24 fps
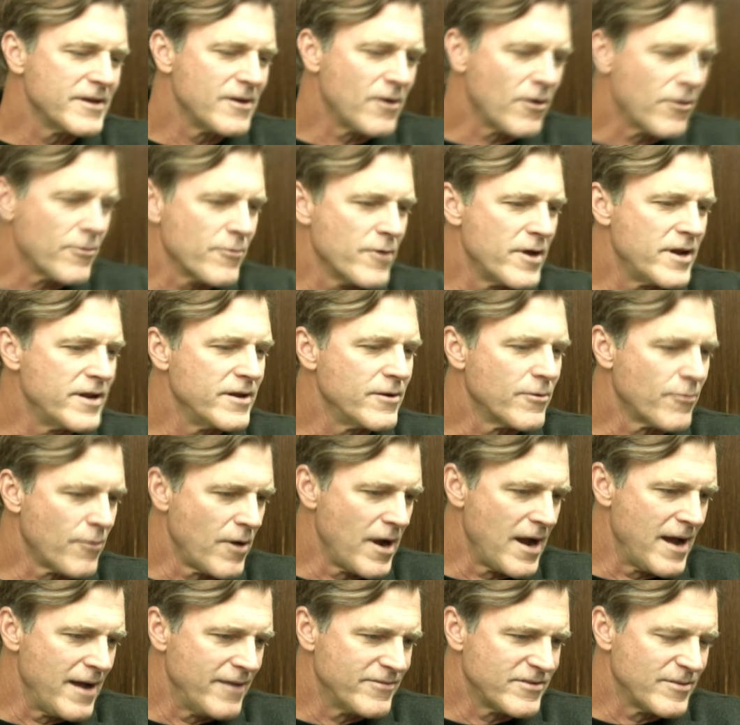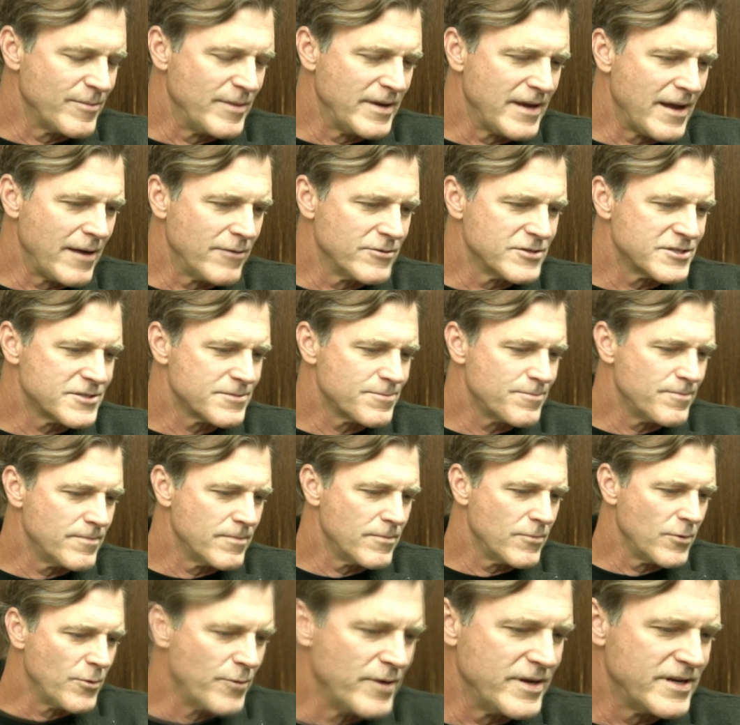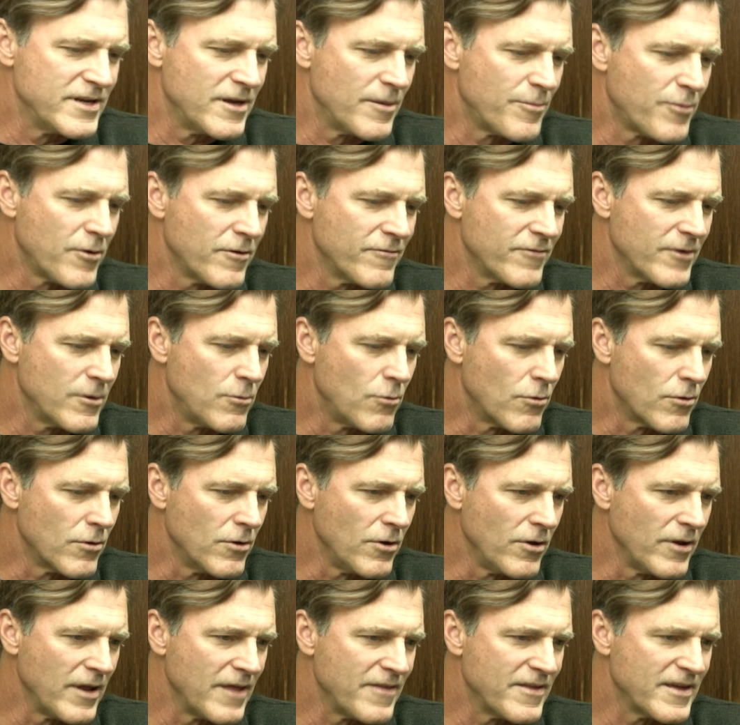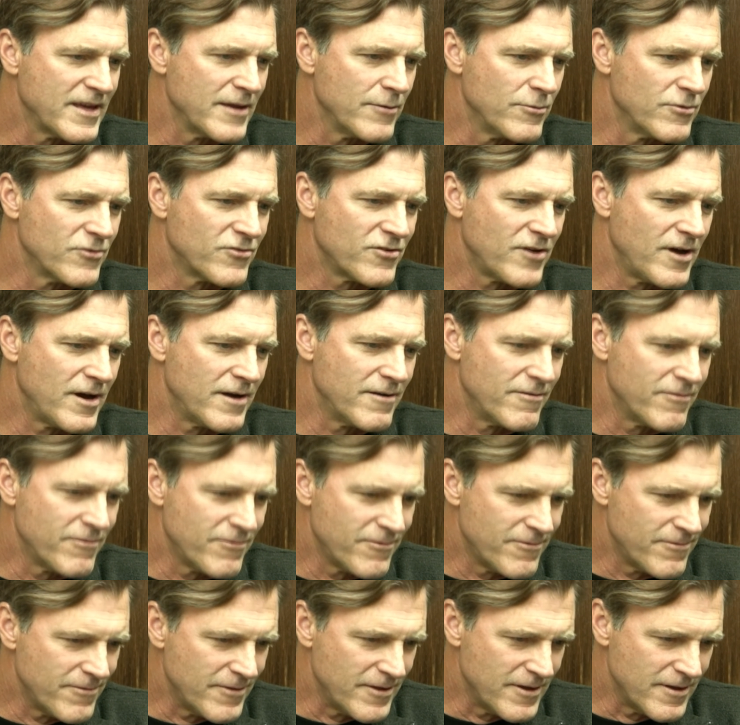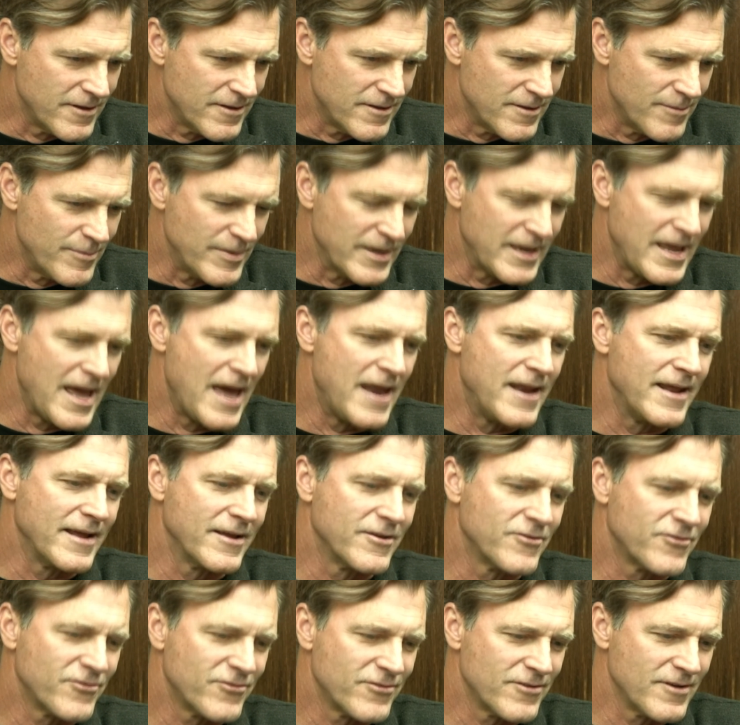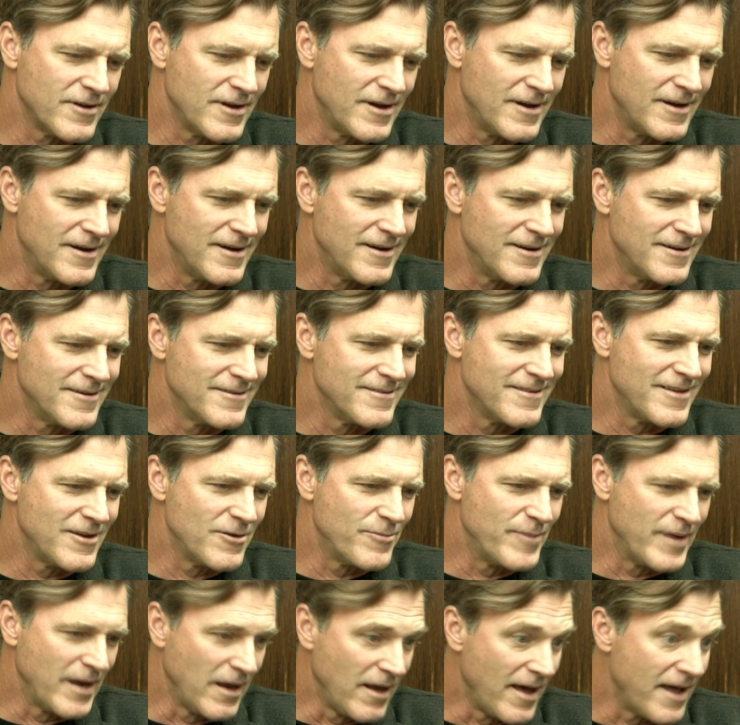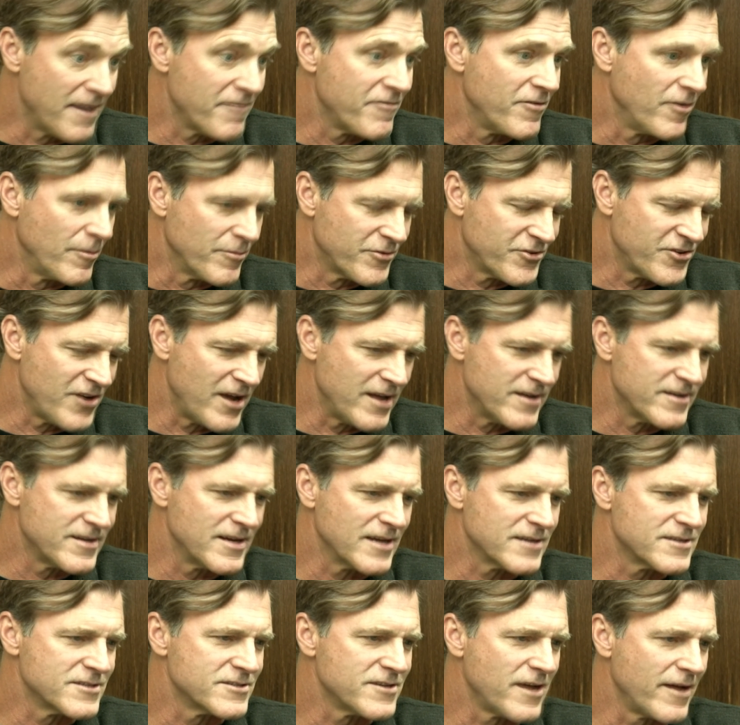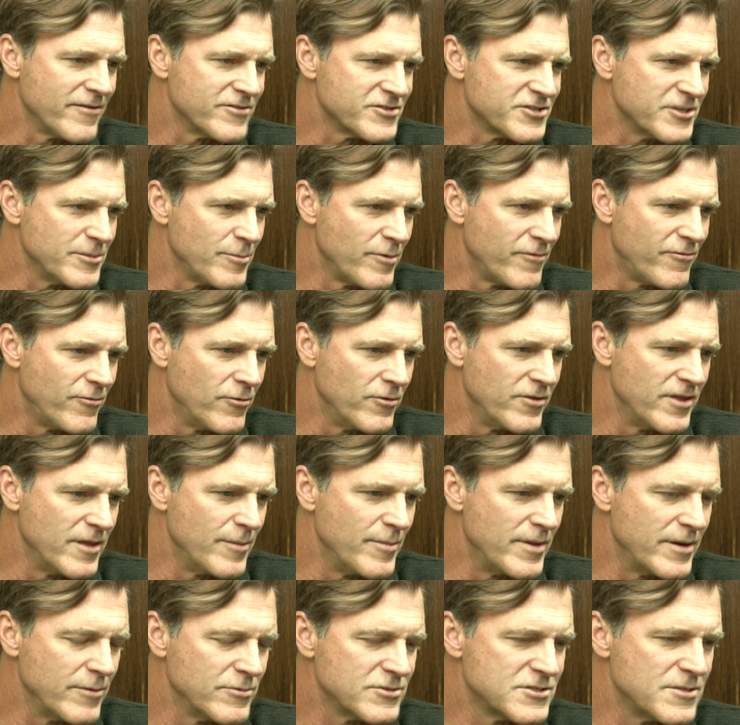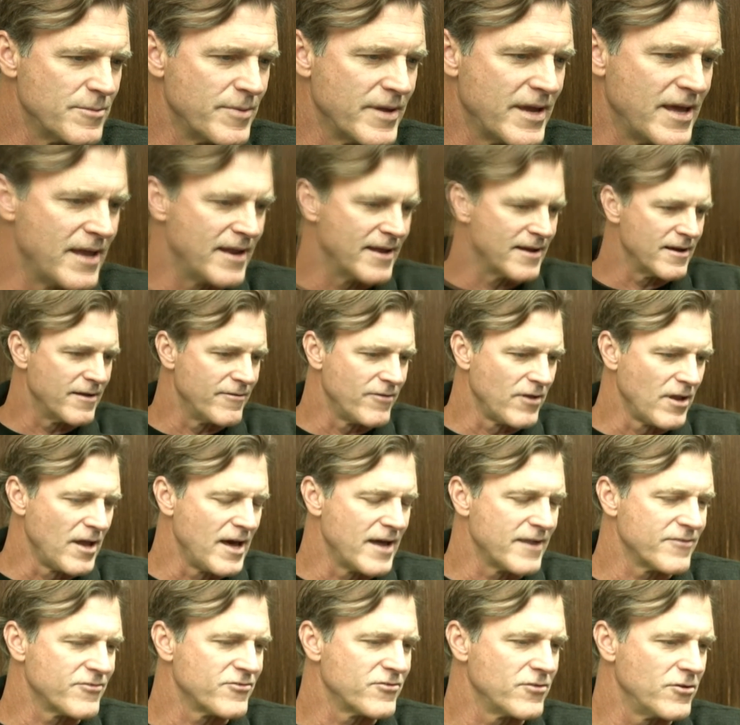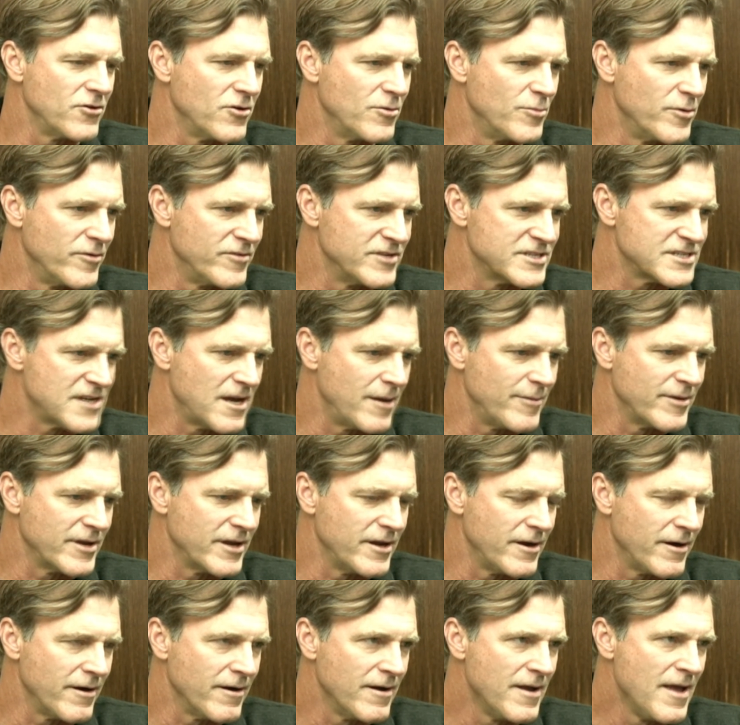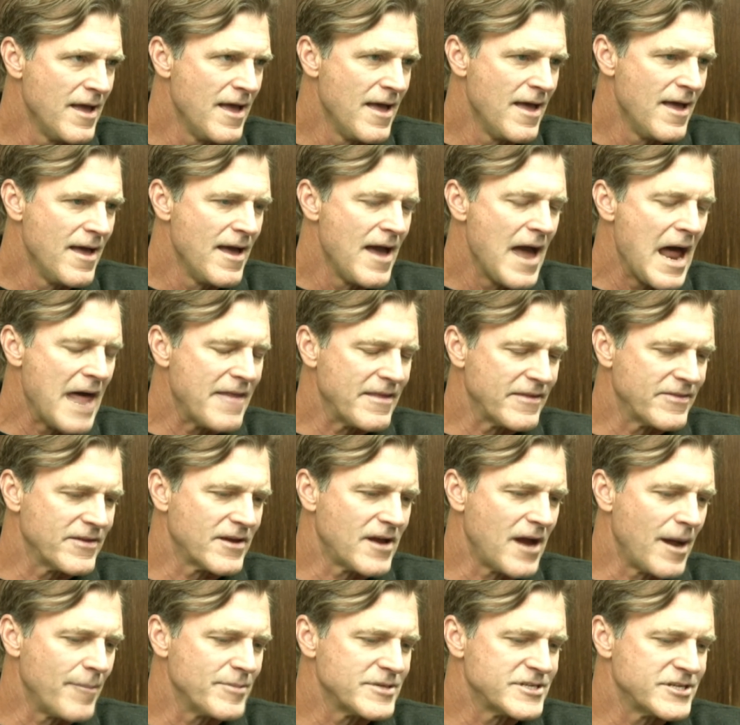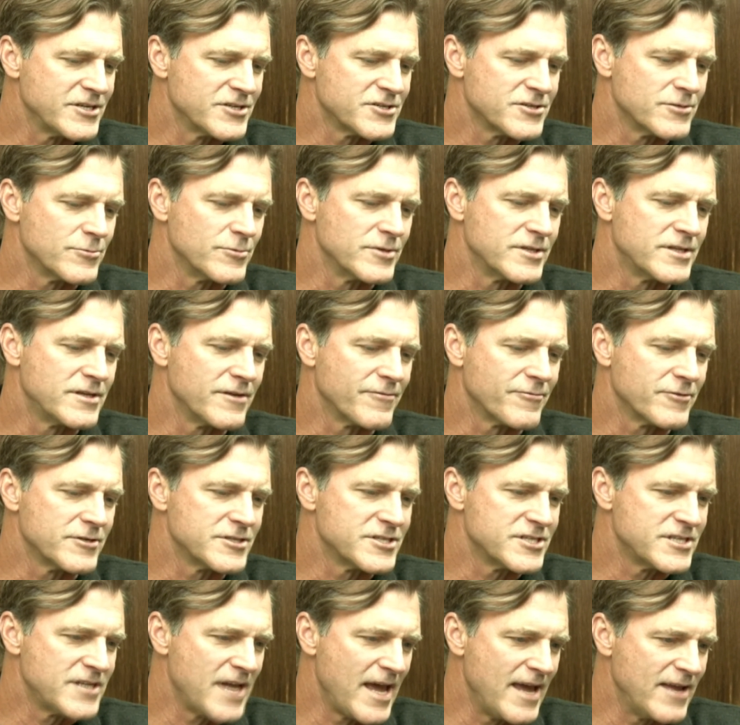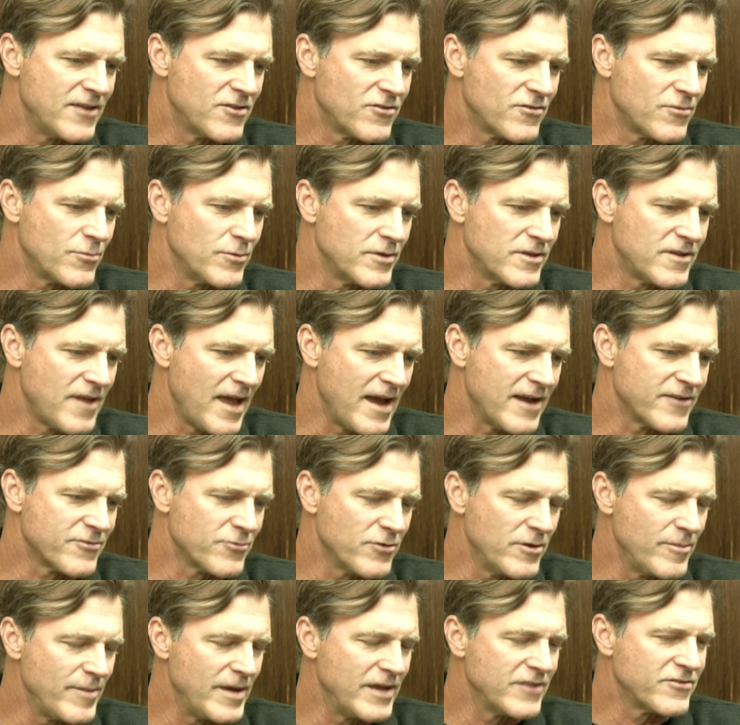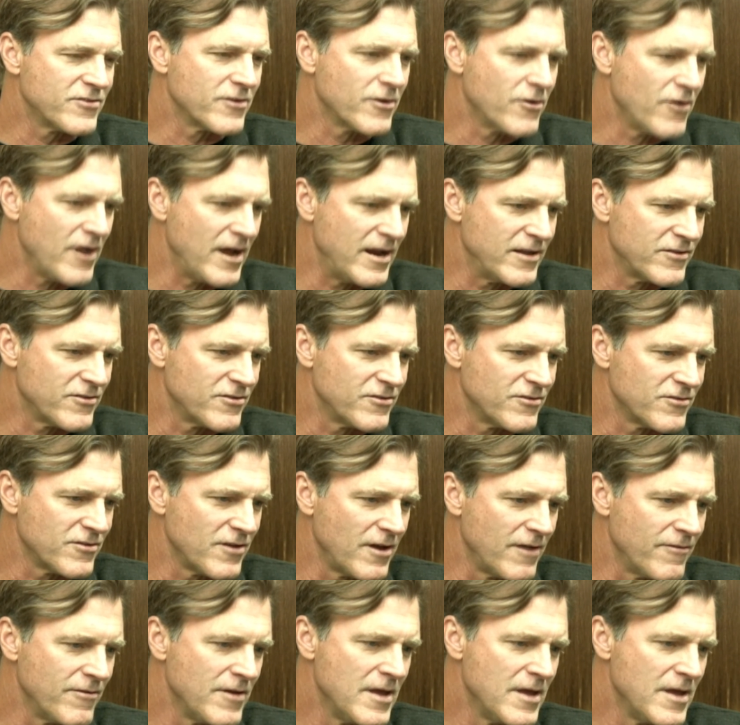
already arrived. I mean, when we did A Perfect World, I think it was kind of the beginnings. There had been a lot of films shot in Texas, obviously, before then, but it was the beginning of a lot of studio movies coming here. I think the competition with different states, with tax rebates and credits and stuff,